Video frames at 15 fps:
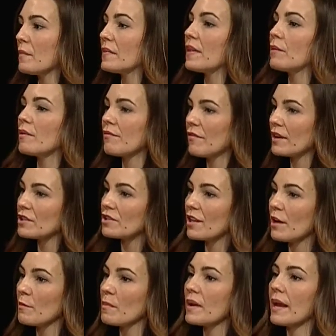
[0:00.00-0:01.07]
they refresh
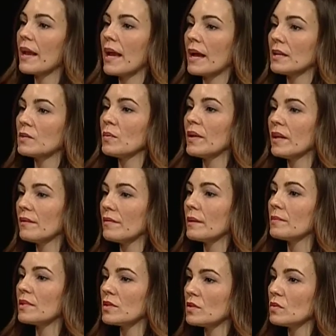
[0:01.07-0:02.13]
them and we give
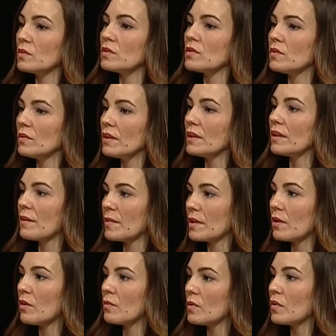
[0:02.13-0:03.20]
them to students who need them at
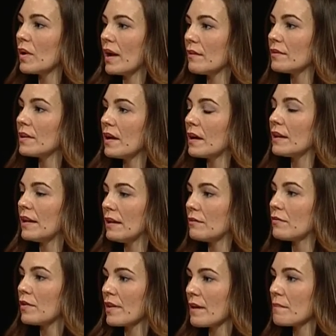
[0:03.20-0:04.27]
home, who have a need
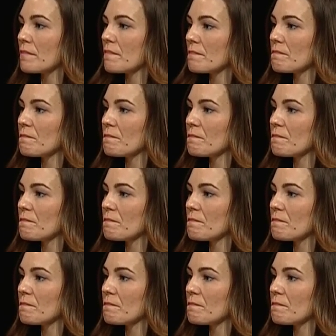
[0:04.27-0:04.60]
for them.